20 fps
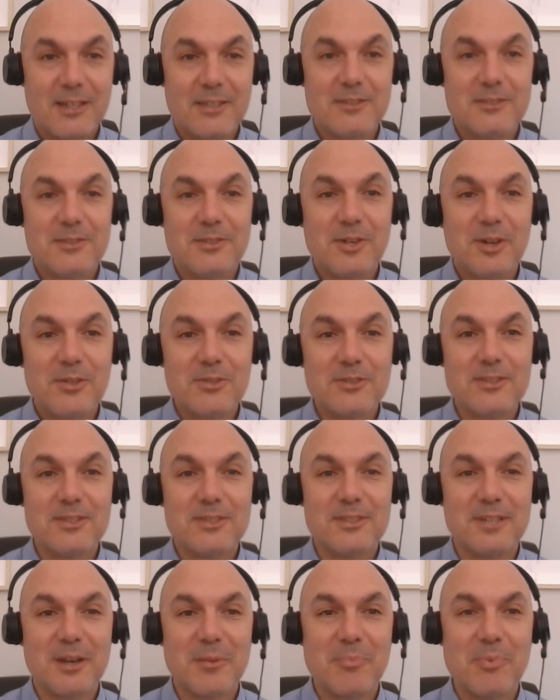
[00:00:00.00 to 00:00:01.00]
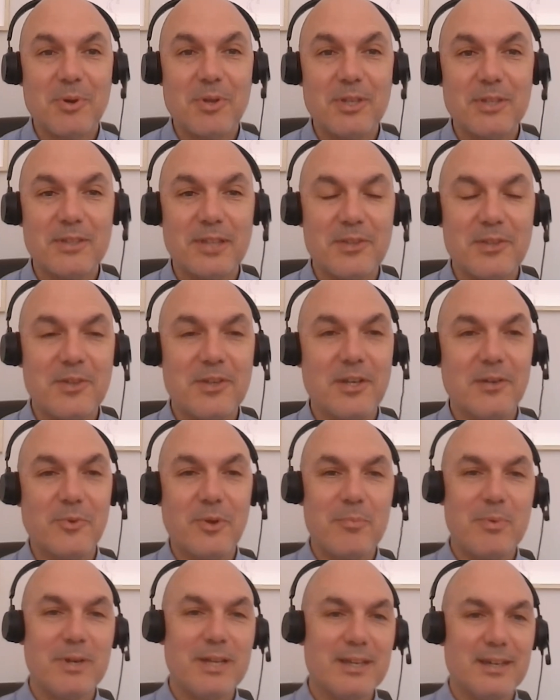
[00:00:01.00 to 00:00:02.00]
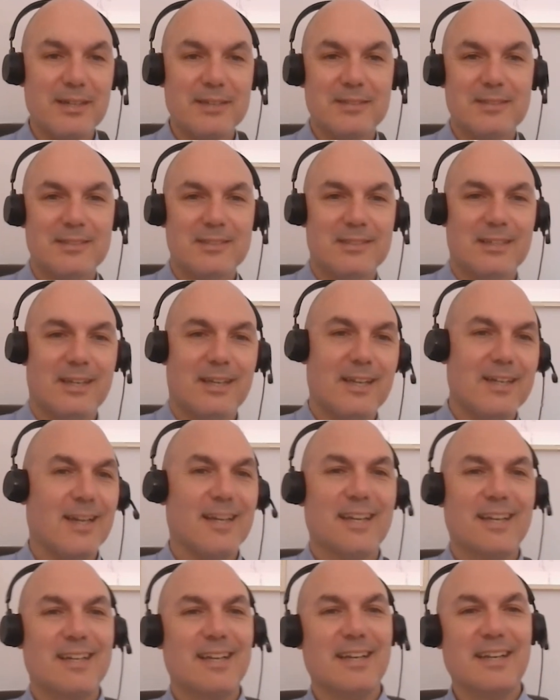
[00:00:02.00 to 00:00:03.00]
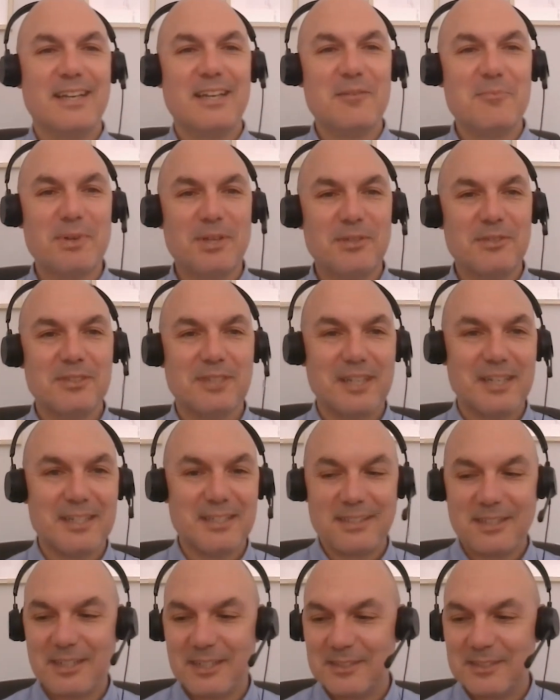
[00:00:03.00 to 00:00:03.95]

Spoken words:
It's not a project that you can replicate again and again and again, because again,